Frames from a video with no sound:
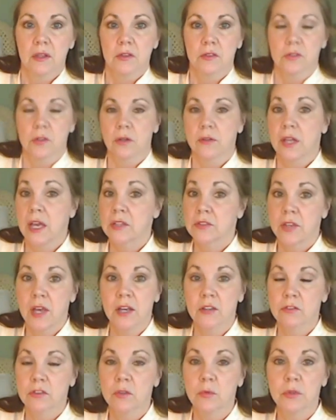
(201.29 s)
So that's
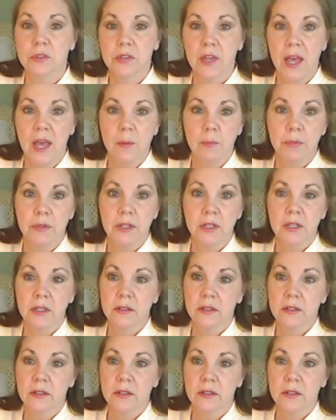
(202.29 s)
actually what's happening.